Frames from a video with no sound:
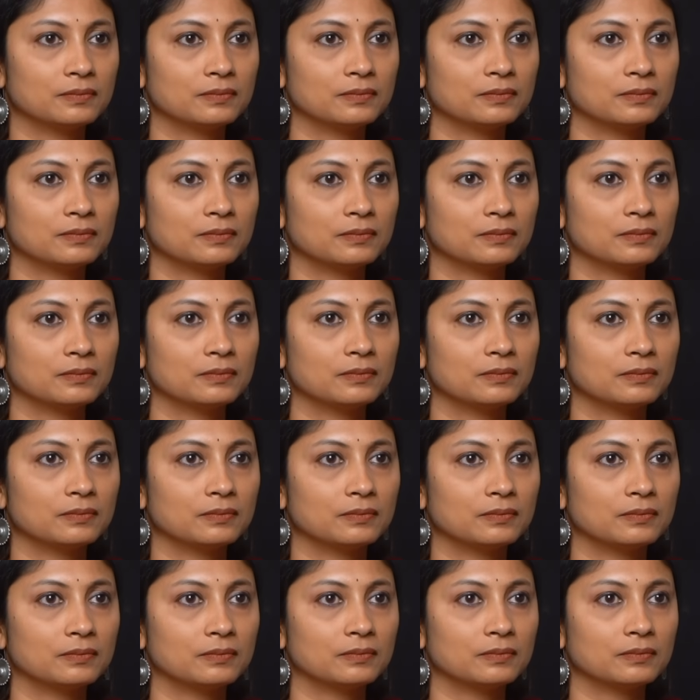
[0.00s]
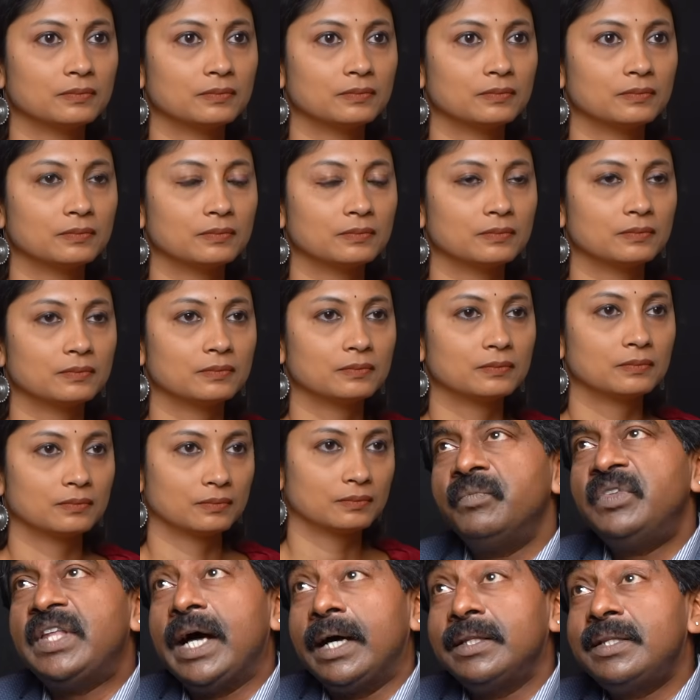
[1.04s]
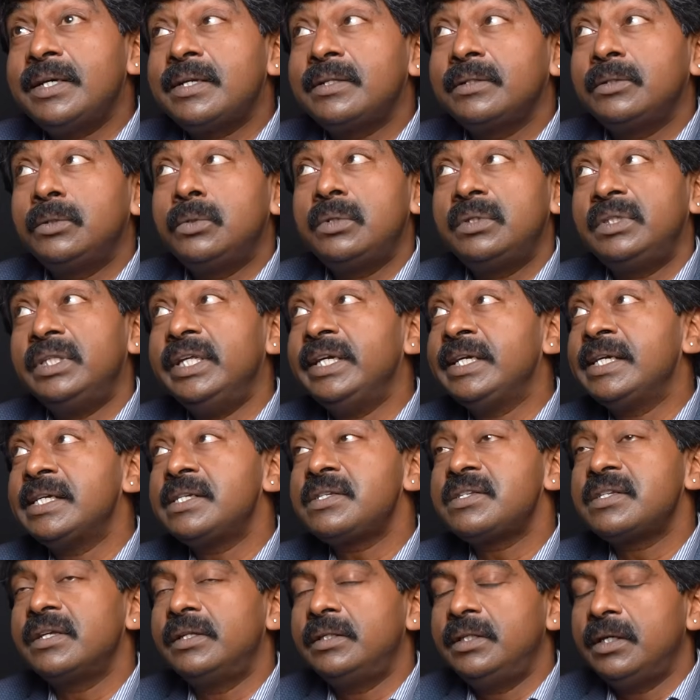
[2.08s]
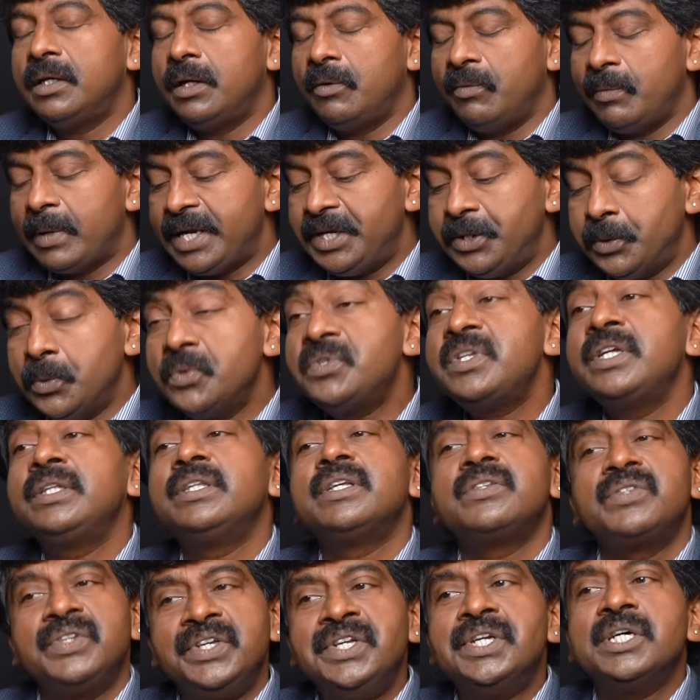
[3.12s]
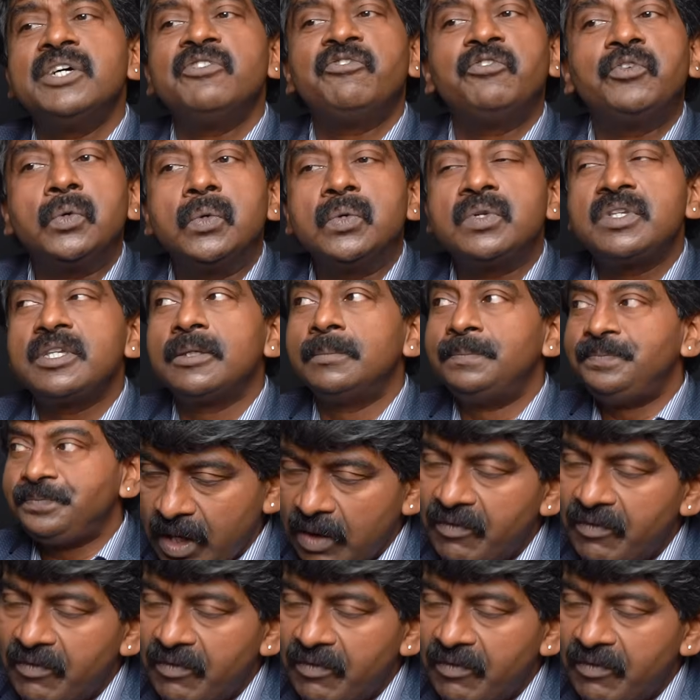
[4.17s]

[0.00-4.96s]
of course, I would recommend it. The other good thing is, by using these earphones,